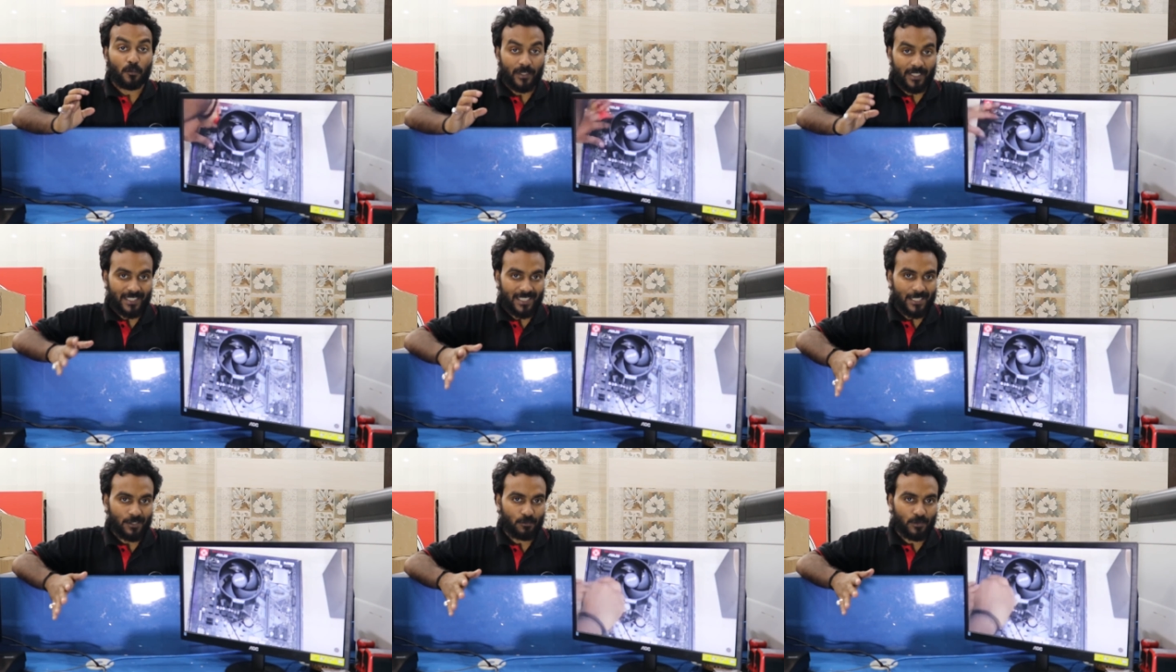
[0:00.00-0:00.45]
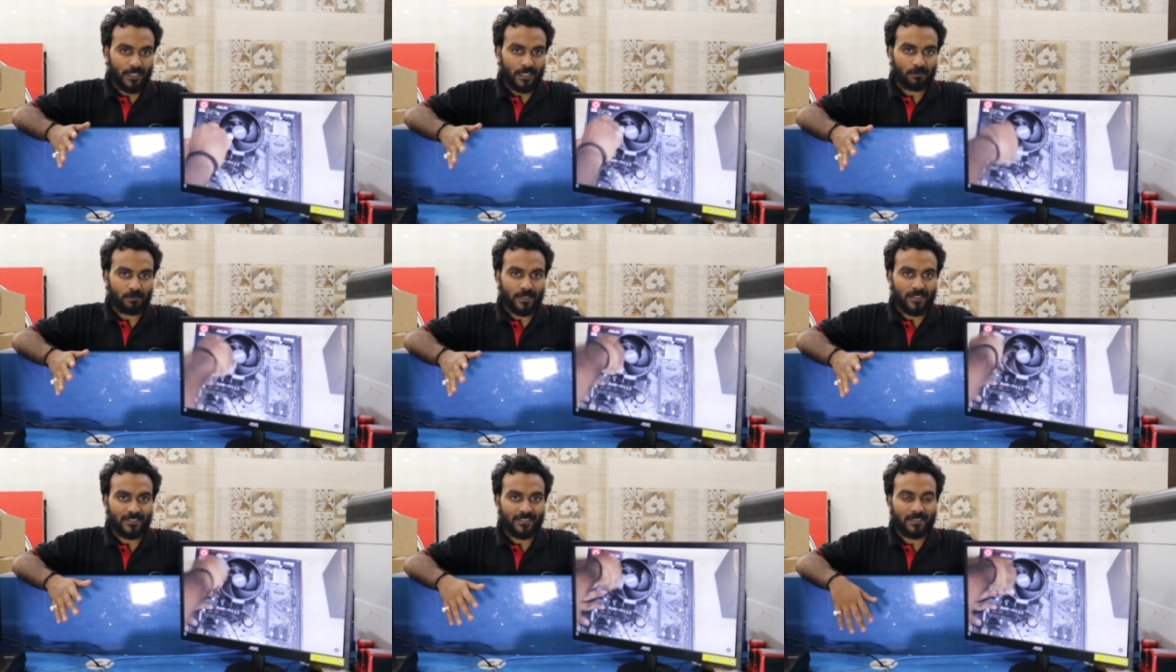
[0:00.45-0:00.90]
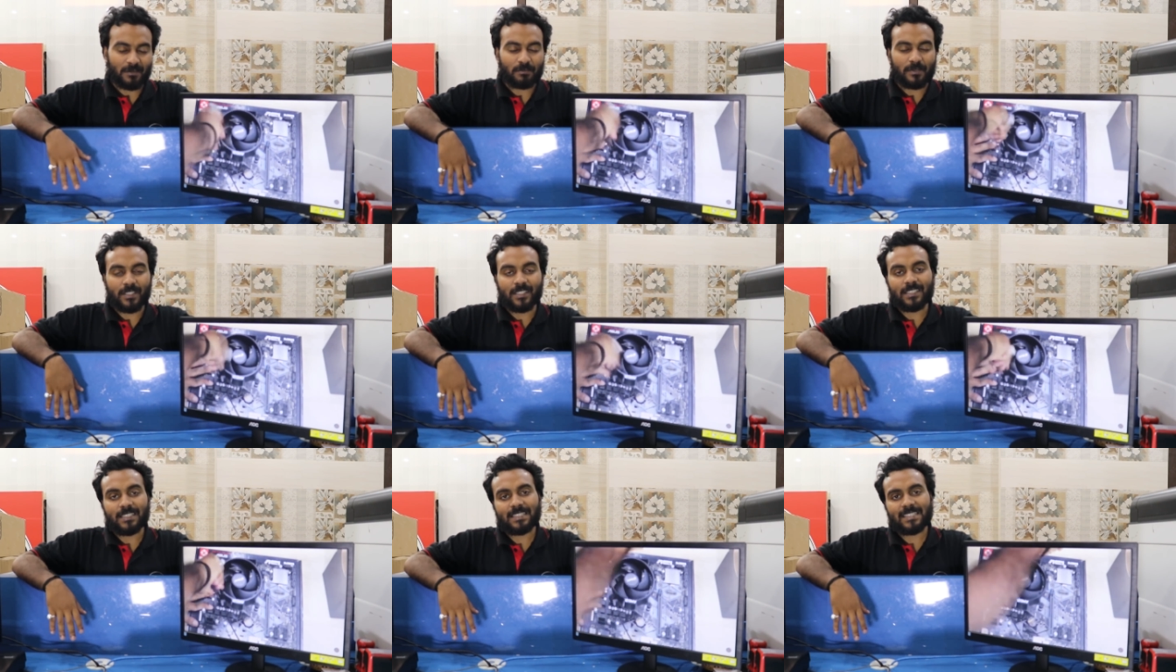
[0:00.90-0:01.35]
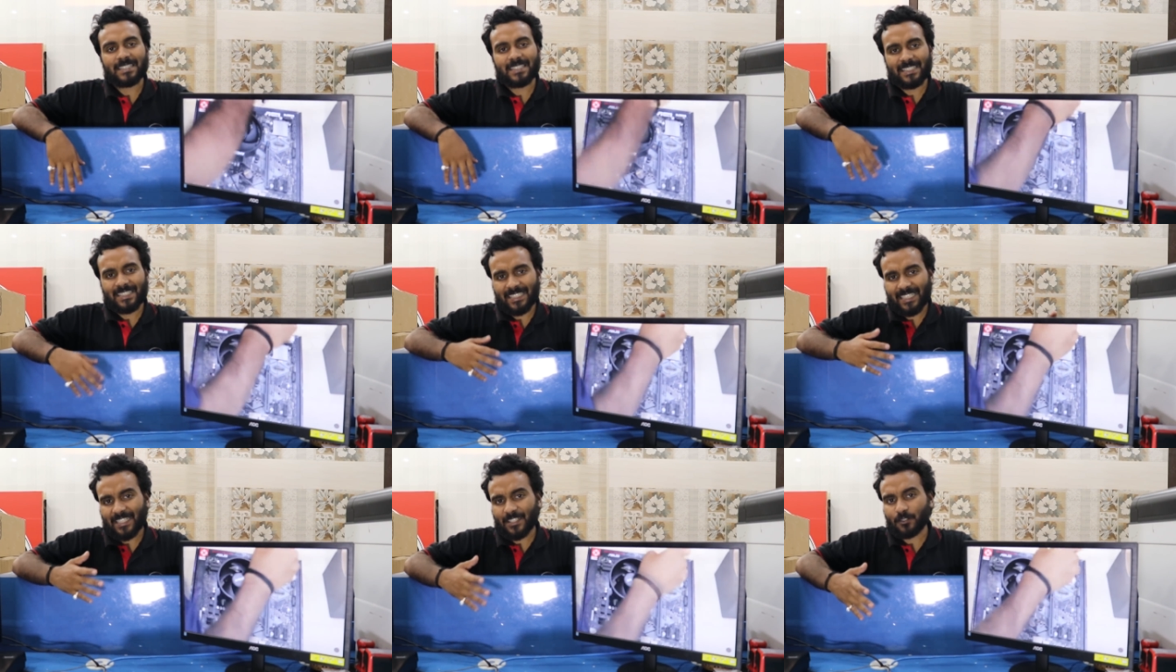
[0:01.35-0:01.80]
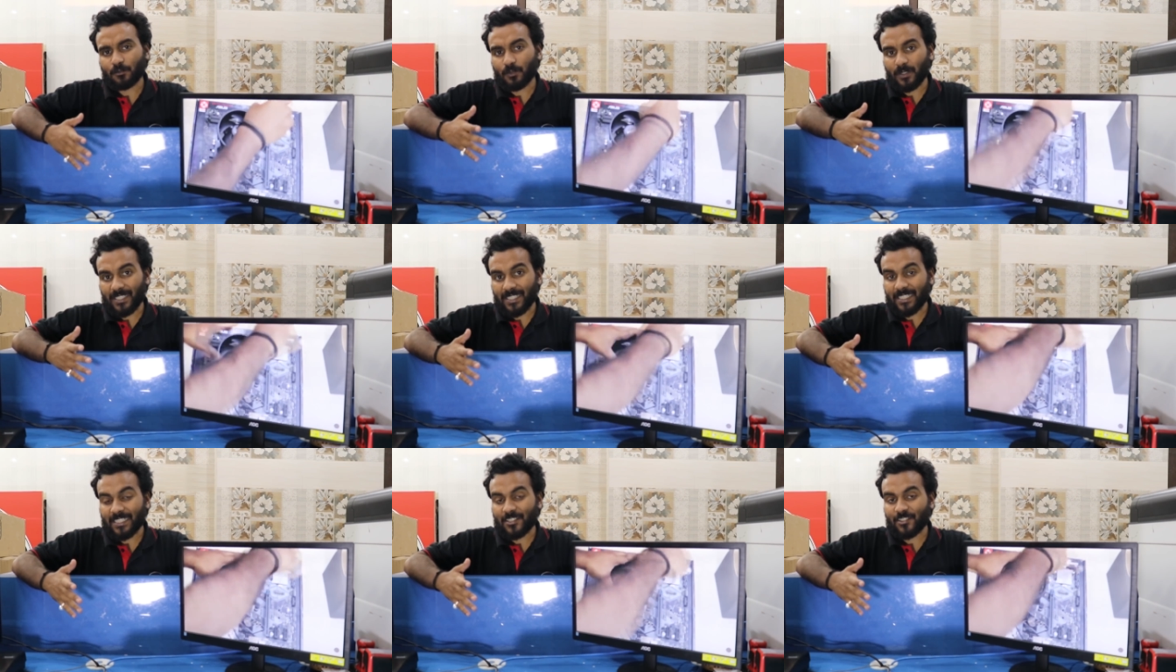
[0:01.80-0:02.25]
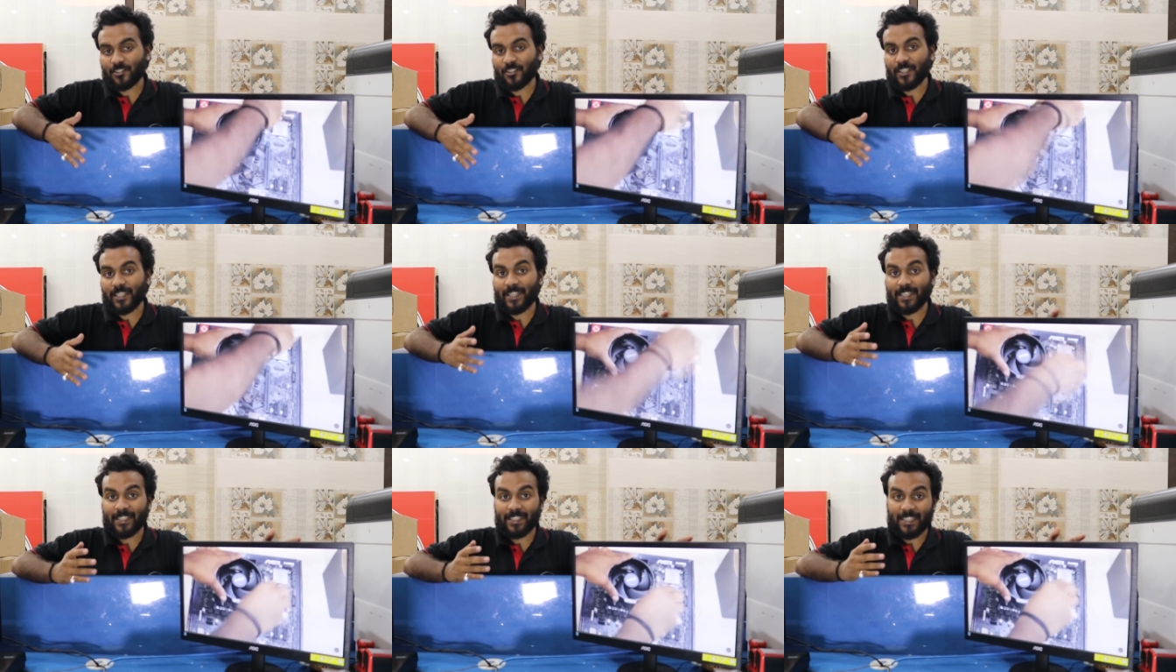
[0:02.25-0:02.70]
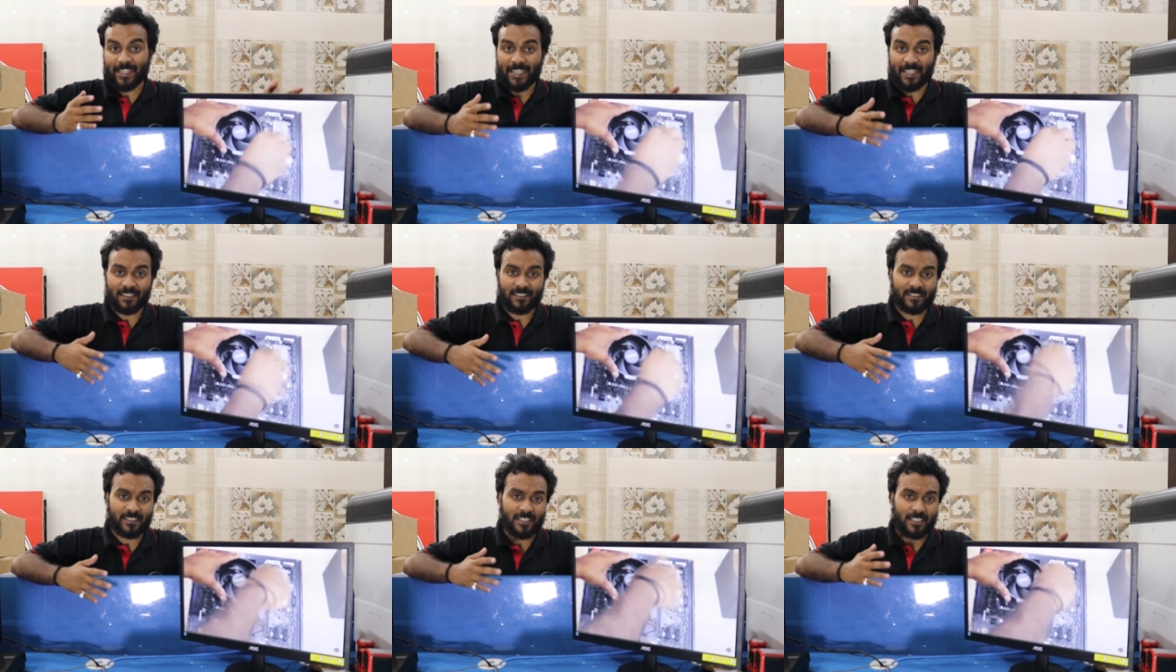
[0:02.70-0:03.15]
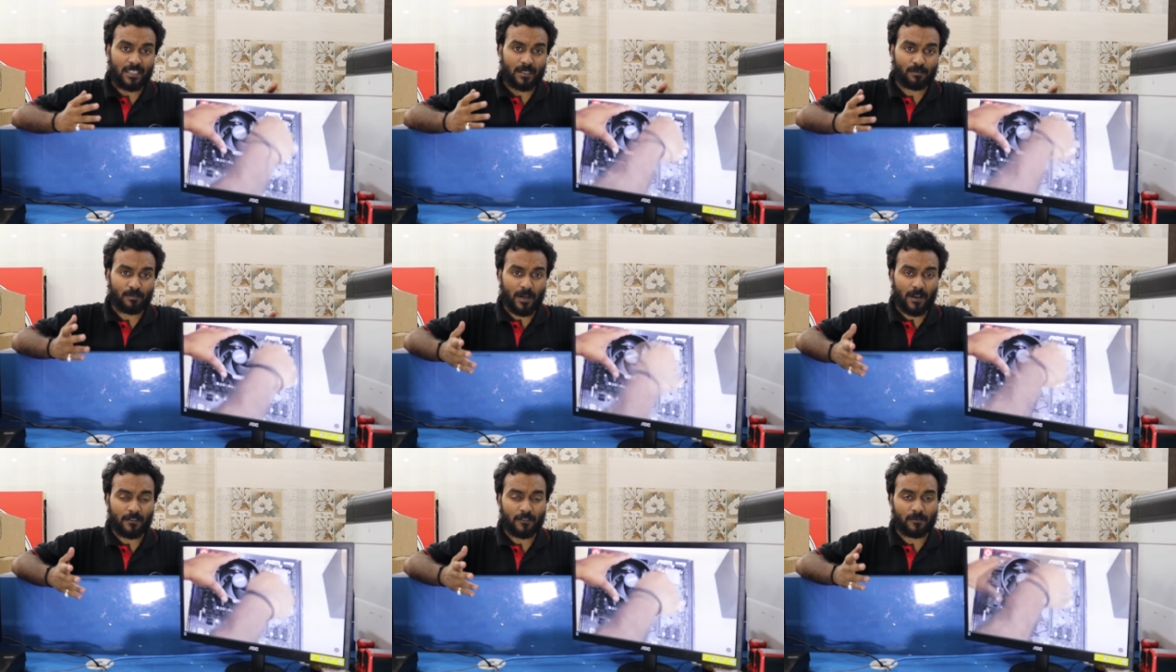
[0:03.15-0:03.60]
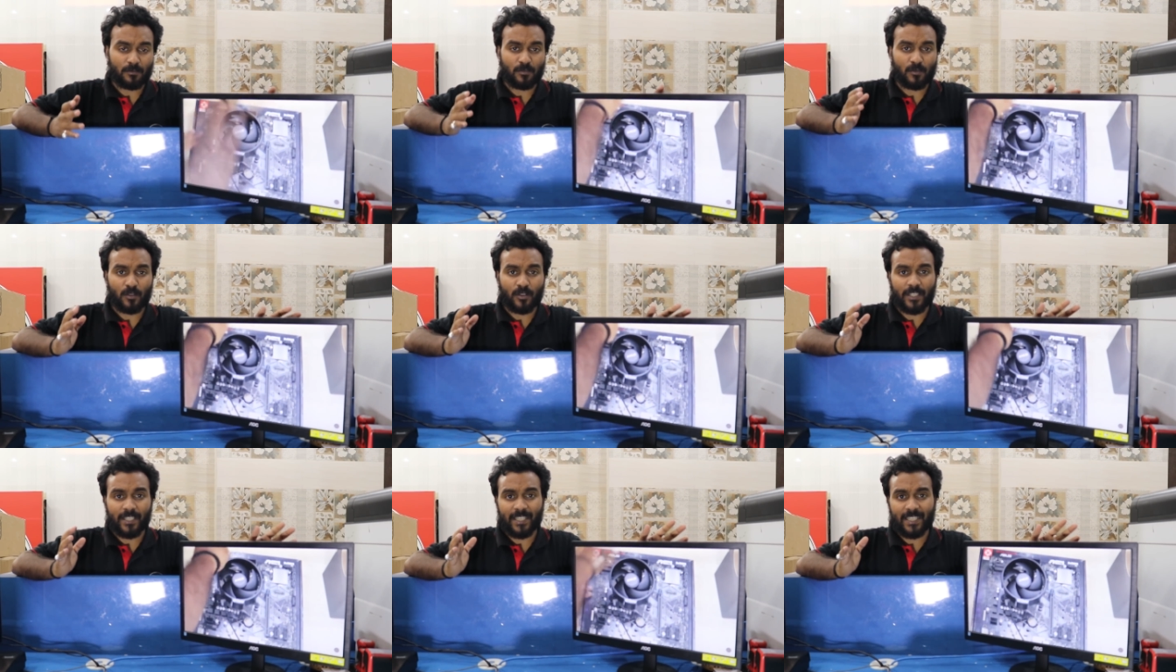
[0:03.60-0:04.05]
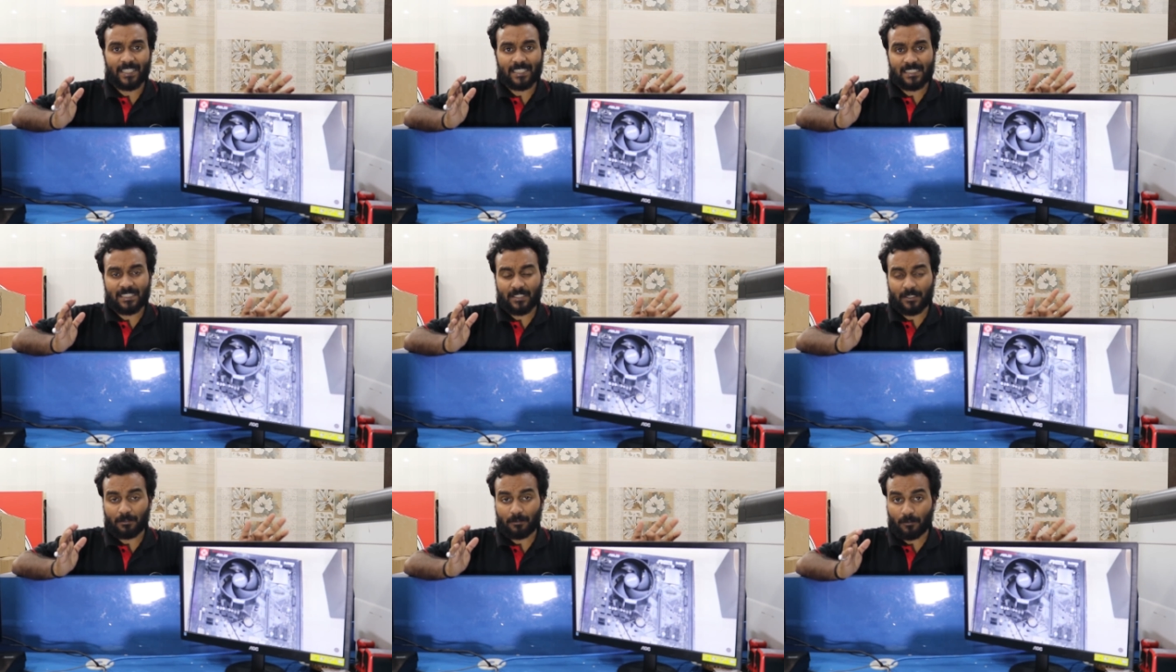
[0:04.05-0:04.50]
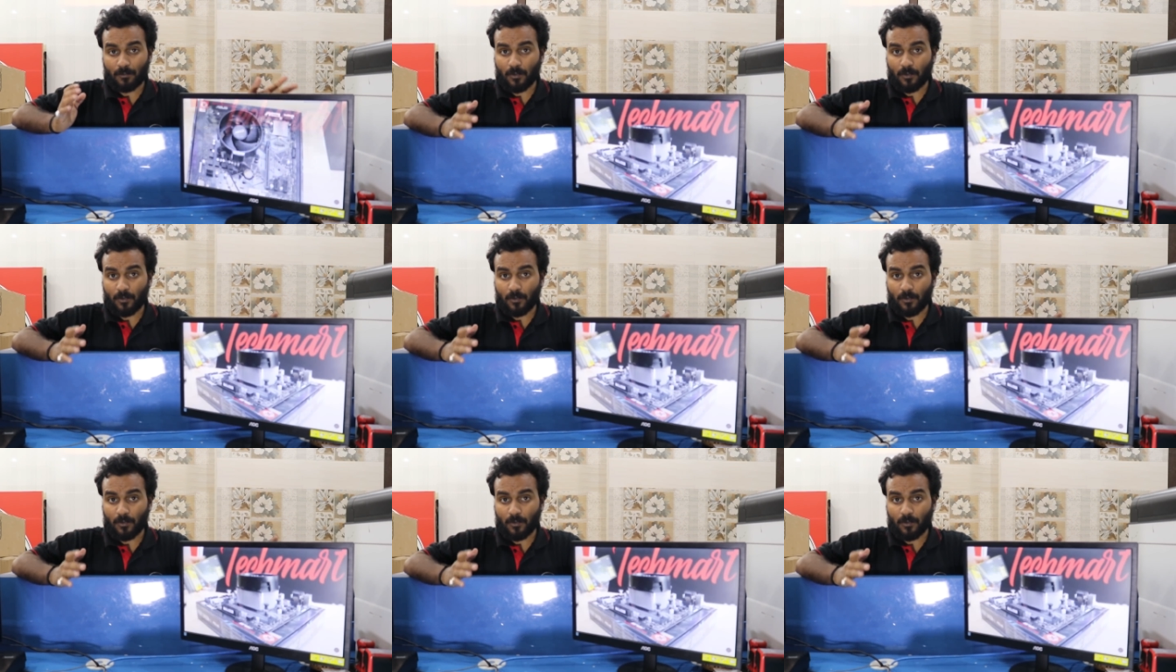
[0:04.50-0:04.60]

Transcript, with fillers: We are done with the P C build. Yes, we did check Excel, PowerPoint,